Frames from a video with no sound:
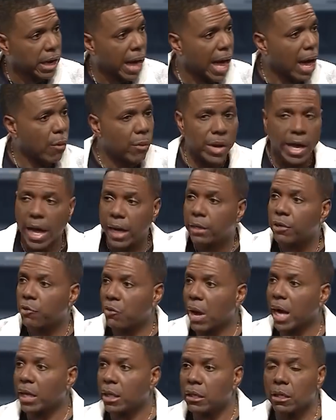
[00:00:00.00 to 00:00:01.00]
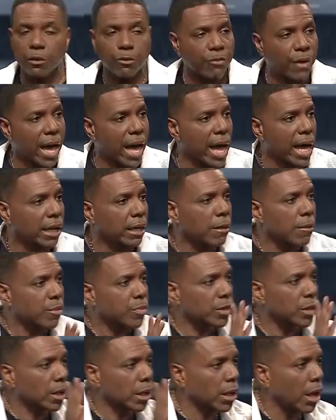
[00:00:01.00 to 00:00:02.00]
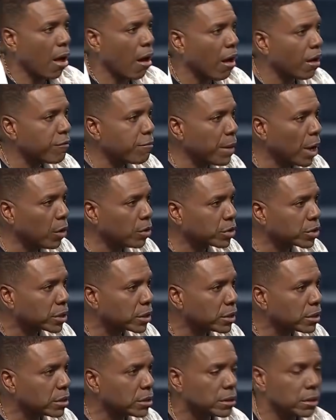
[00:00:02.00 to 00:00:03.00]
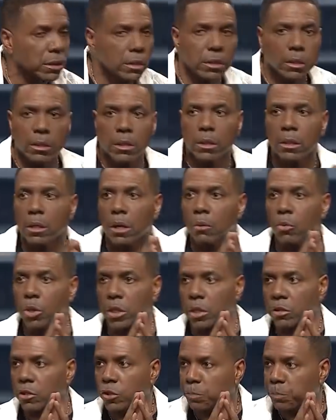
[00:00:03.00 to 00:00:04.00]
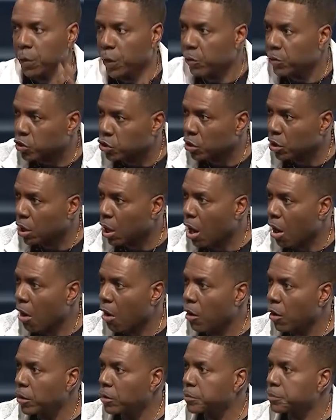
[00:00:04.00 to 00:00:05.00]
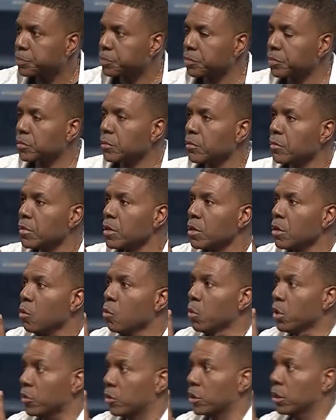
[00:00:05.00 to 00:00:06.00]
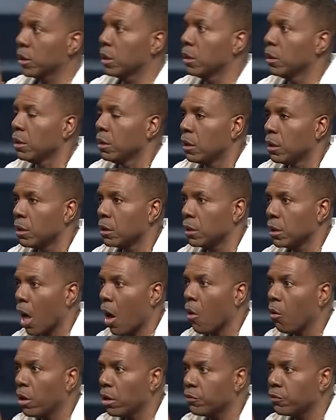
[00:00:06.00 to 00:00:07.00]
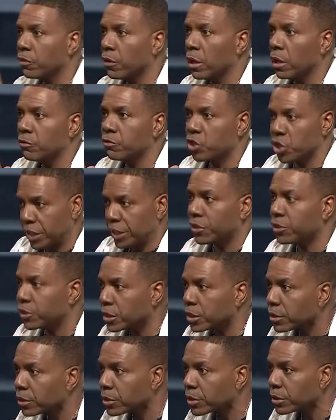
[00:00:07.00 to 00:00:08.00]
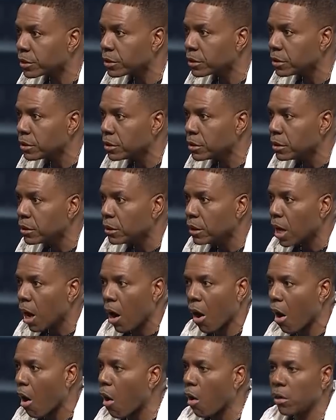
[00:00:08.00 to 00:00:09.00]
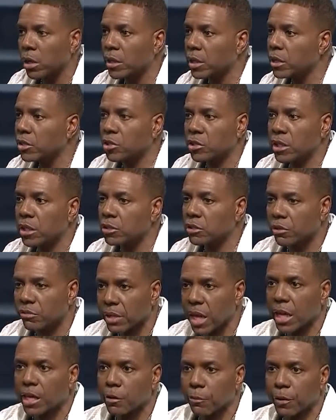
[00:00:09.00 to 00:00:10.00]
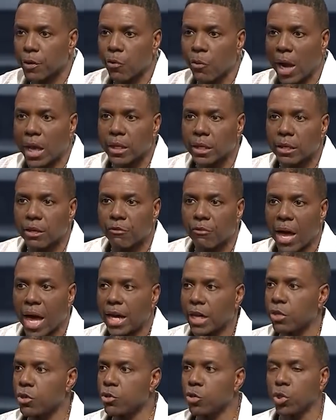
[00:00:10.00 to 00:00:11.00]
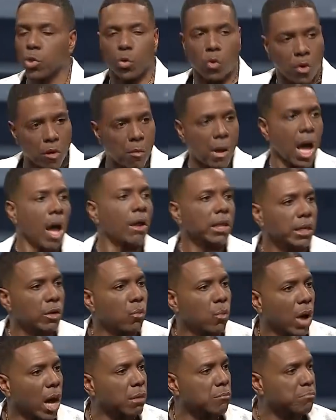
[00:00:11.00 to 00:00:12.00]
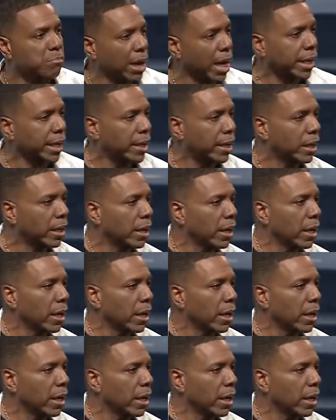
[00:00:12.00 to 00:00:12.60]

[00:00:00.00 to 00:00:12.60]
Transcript: how we had to rightly divide the law of Moses with spiritual law, with the law of Jesus. All of these things have got to be rightly divided. You throw them all in one bucket,